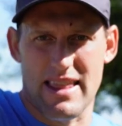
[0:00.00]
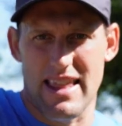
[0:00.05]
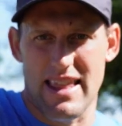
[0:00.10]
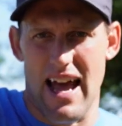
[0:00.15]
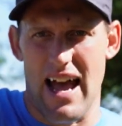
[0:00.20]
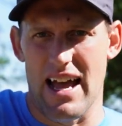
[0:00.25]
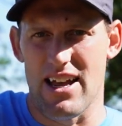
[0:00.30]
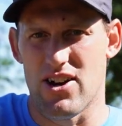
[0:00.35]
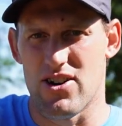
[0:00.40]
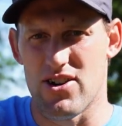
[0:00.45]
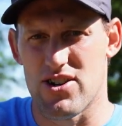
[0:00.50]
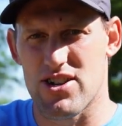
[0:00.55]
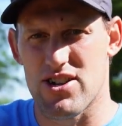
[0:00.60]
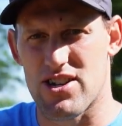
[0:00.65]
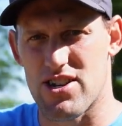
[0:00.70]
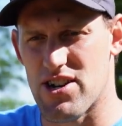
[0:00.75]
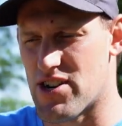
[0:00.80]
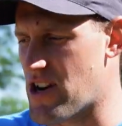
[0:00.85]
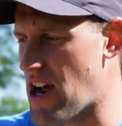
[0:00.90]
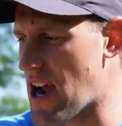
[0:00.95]
that. You're not
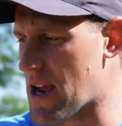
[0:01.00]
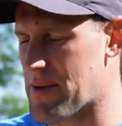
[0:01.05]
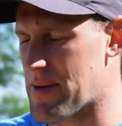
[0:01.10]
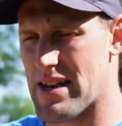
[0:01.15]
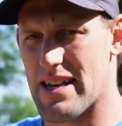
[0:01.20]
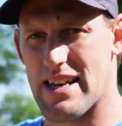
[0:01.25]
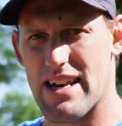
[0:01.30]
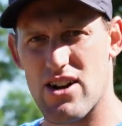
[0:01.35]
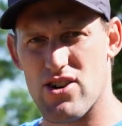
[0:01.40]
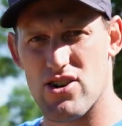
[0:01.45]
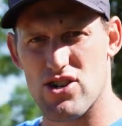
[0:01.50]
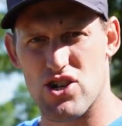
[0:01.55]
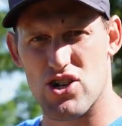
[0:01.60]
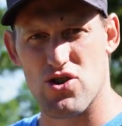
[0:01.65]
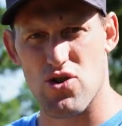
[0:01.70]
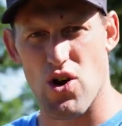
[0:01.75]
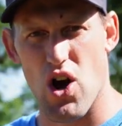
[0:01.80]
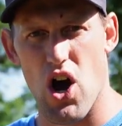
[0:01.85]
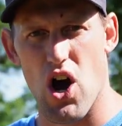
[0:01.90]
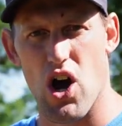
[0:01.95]
going to be near as
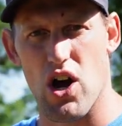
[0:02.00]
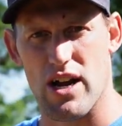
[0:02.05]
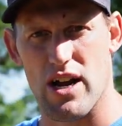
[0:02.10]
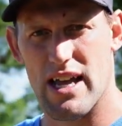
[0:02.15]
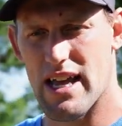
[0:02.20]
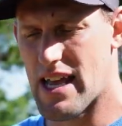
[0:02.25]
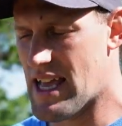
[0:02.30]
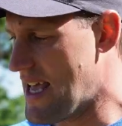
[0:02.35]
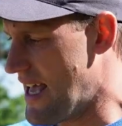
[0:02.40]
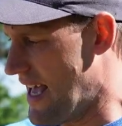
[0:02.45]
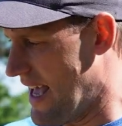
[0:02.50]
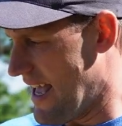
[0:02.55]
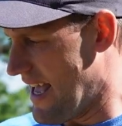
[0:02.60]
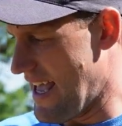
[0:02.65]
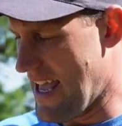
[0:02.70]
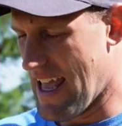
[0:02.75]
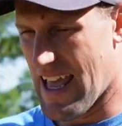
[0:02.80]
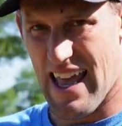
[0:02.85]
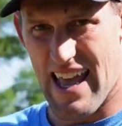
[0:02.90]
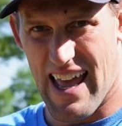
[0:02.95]
strong.
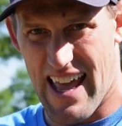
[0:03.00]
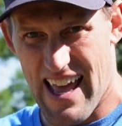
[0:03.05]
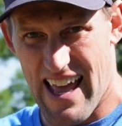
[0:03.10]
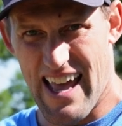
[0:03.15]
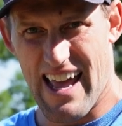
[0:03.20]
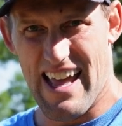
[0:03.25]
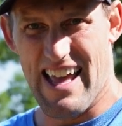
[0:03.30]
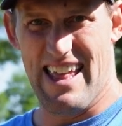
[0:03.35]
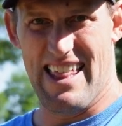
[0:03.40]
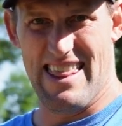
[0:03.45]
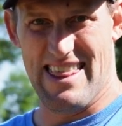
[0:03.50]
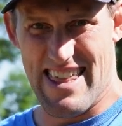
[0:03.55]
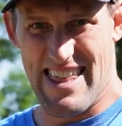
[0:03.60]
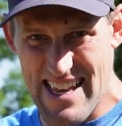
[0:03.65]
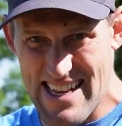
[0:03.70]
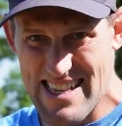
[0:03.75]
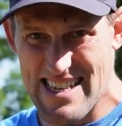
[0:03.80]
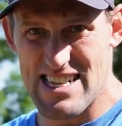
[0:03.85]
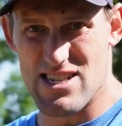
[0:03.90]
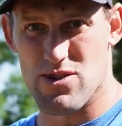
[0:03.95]

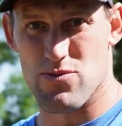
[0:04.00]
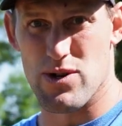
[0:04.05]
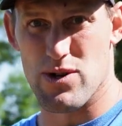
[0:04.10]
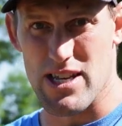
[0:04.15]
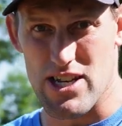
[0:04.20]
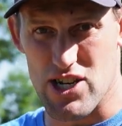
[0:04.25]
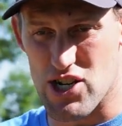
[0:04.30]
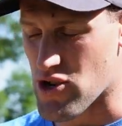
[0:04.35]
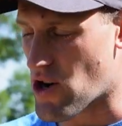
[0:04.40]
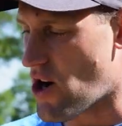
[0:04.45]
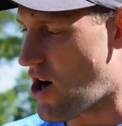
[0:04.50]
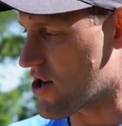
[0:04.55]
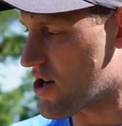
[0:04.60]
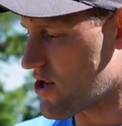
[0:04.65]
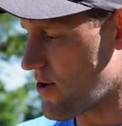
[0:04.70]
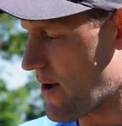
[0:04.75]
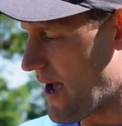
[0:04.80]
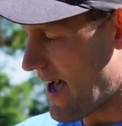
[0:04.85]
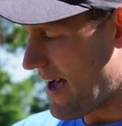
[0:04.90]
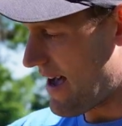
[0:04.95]
This is really strong.
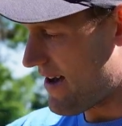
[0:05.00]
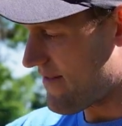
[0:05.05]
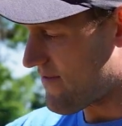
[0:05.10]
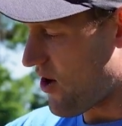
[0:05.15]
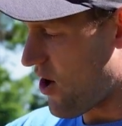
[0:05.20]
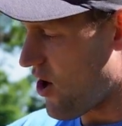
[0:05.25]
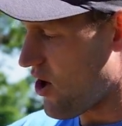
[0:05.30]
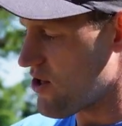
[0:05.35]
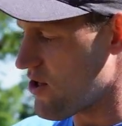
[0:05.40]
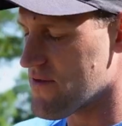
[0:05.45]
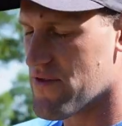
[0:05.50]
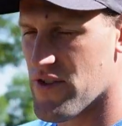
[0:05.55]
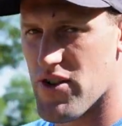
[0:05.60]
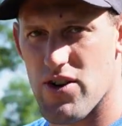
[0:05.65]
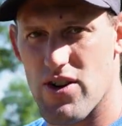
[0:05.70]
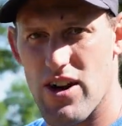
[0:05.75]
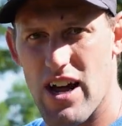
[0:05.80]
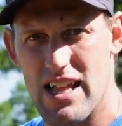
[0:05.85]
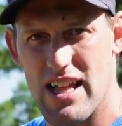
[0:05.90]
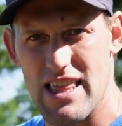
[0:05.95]
You have all of
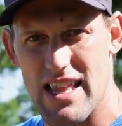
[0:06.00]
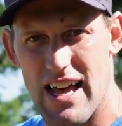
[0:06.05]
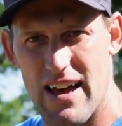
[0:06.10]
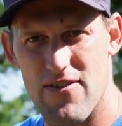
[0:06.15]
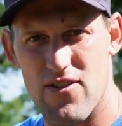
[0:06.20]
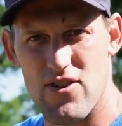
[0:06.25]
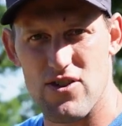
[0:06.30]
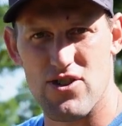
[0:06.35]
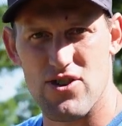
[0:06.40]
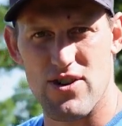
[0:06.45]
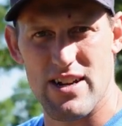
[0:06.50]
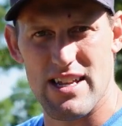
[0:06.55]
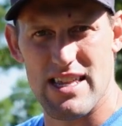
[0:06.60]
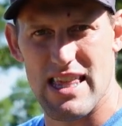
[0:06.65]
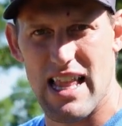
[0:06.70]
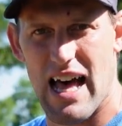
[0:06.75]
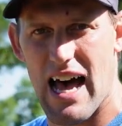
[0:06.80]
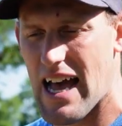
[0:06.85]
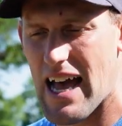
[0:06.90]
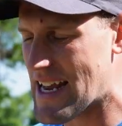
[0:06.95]
your levers are in
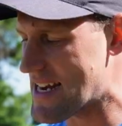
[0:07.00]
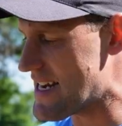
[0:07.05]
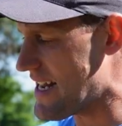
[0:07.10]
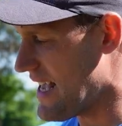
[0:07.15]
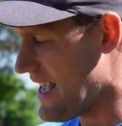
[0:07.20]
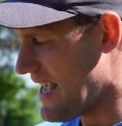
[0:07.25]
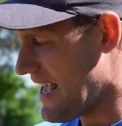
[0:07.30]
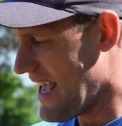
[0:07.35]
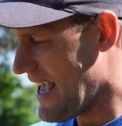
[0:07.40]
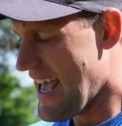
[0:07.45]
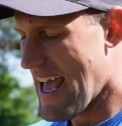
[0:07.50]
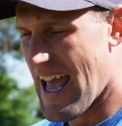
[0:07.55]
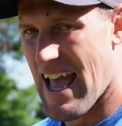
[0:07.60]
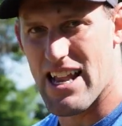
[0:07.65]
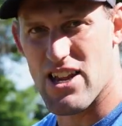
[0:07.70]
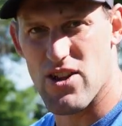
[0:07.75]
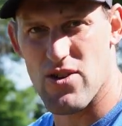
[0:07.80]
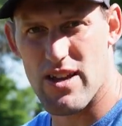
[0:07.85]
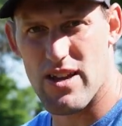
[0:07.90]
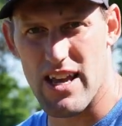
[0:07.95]
line,
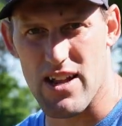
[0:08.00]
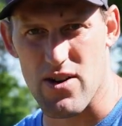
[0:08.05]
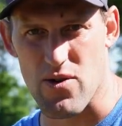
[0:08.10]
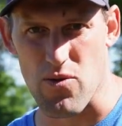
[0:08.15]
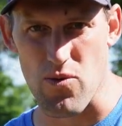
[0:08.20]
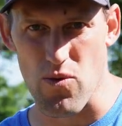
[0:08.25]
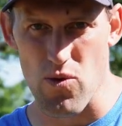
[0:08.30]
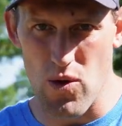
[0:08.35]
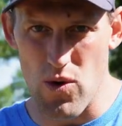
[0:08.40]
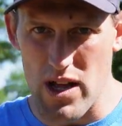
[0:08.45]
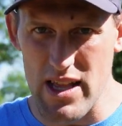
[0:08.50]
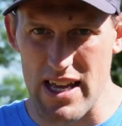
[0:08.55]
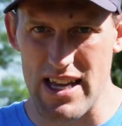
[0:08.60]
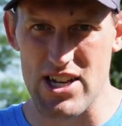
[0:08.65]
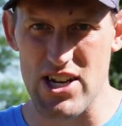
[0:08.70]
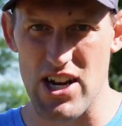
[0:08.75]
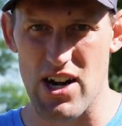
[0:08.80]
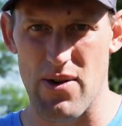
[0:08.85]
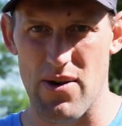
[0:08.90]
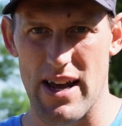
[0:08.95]
and you can really
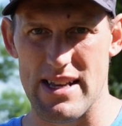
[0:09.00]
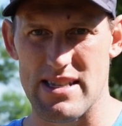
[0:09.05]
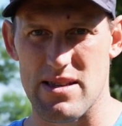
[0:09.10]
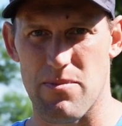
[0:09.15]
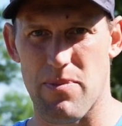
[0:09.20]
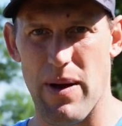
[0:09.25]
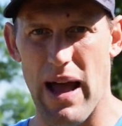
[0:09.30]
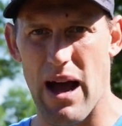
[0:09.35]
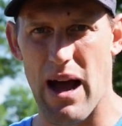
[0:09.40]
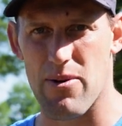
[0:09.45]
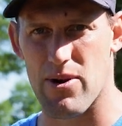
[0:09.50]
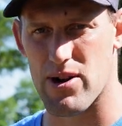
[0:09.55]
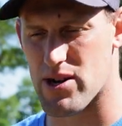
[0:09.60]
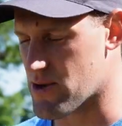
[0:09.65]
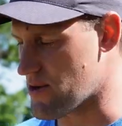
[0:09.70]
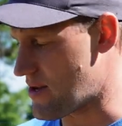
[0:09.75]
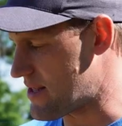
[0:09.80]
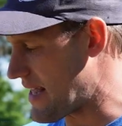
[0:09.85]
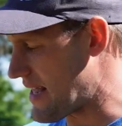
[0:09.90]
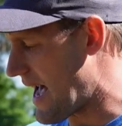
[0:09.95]
generate some power
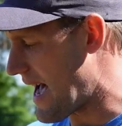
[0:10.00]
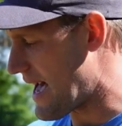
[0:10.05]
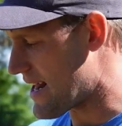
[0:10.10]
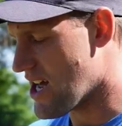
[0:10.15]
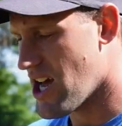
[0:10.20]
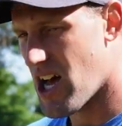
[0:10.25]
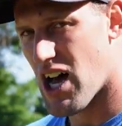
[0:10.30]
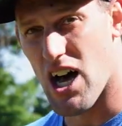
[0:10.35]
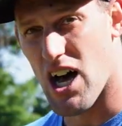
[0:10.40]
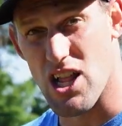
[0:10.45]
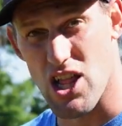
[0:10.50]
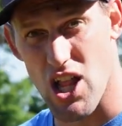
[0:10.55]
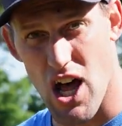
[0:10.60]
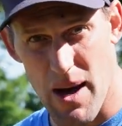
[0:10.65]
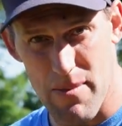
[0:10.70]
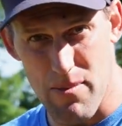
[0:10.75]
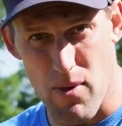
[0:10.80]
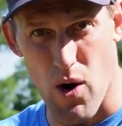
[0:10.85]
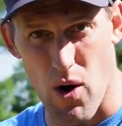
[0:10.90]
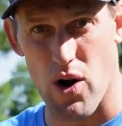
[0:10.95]
doing that, a
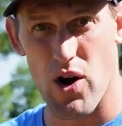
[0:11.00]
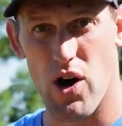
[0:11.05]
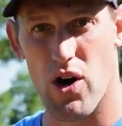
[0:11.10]
lot more